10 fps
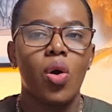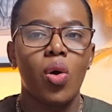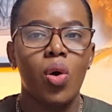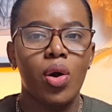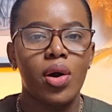
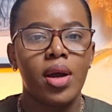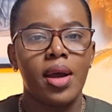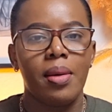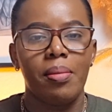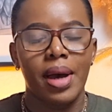or
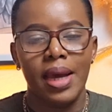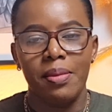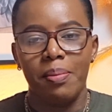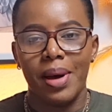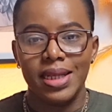by
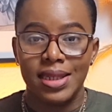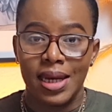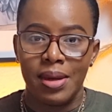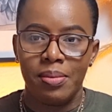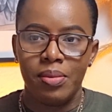
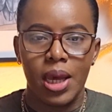part-time